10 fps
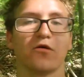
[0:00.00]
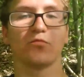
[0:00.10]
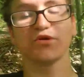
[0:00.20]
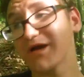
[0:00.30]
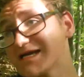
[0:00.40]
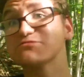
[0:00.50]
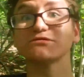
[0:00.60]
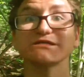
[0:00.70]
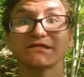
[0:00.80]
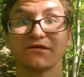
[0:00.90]
What you guys
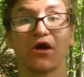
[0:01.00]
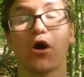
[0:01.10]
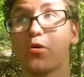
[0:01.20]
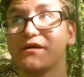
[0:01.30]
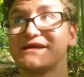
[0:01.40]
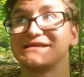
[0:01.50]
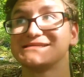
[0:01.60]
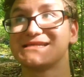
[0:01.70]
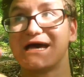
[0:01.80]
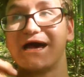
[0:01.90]
really didn't know
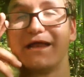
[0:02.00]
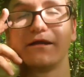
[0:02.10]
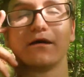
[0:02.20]
is that